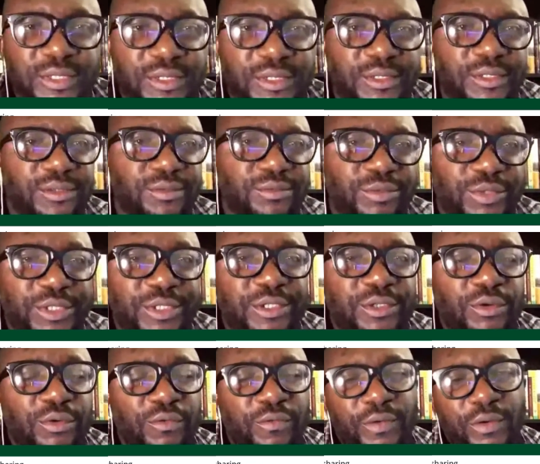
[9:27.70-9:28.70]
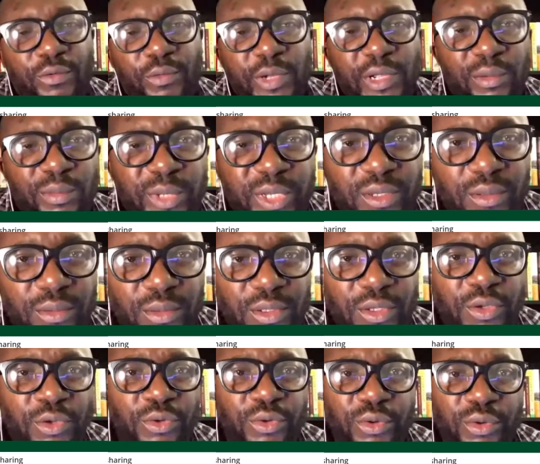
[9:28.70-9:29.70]
is really
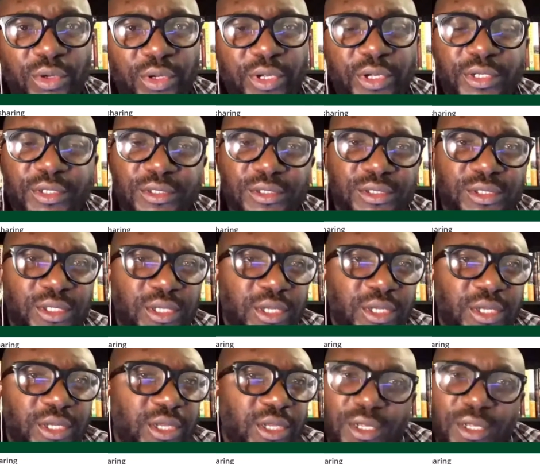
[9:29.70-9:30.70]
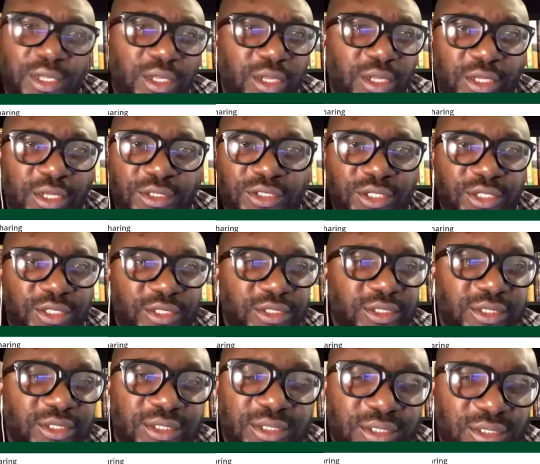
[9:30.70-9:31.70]
overwhelming, because
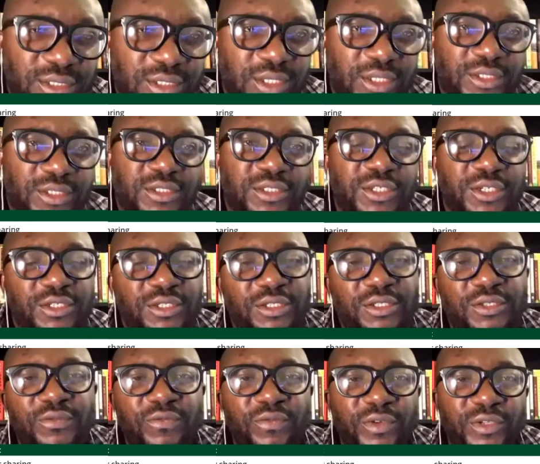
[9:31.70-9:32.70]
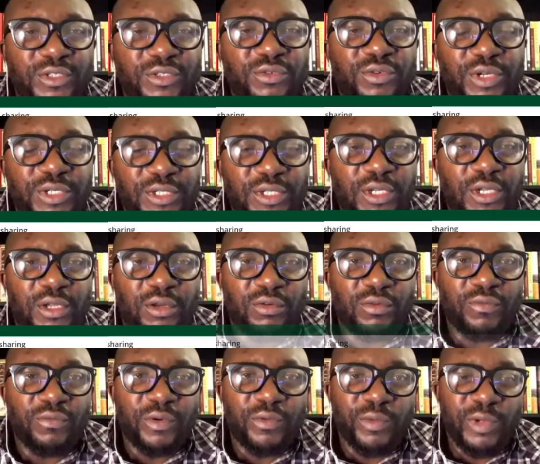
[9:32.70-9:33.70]
it's just frustrating
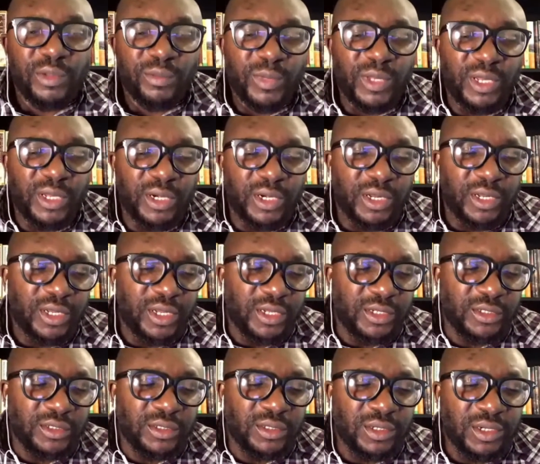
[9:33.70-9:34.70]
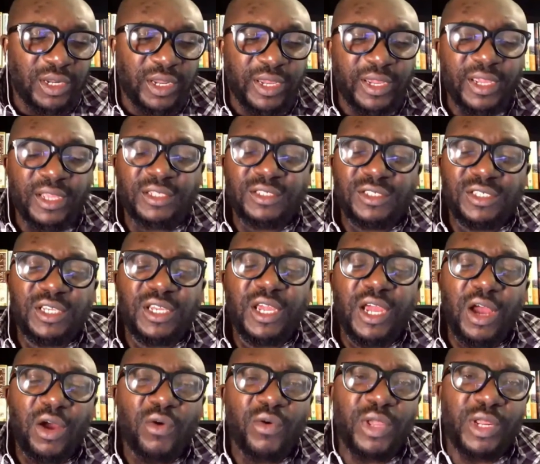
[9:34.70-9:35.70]
and overwhelming, and I can
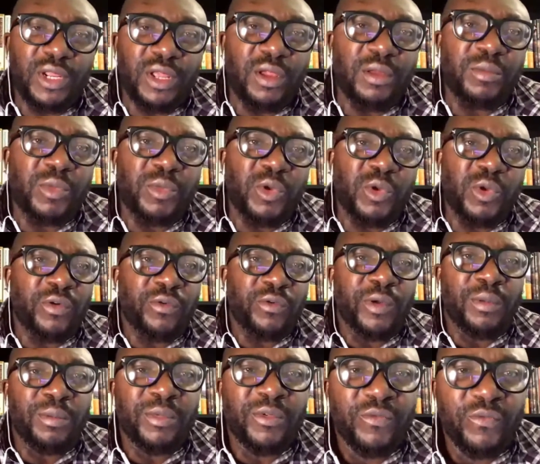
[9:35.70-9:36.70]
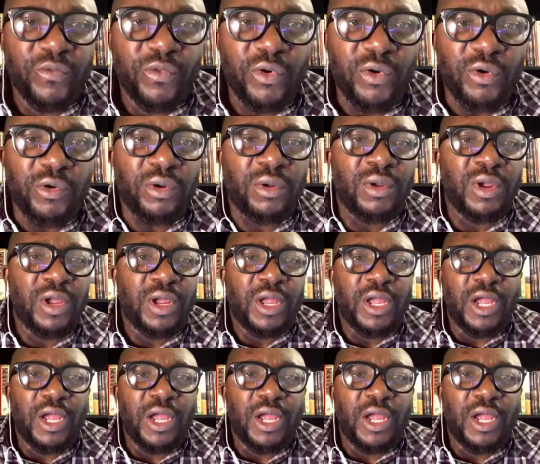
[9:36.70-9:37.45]
see how it can be overwhelming for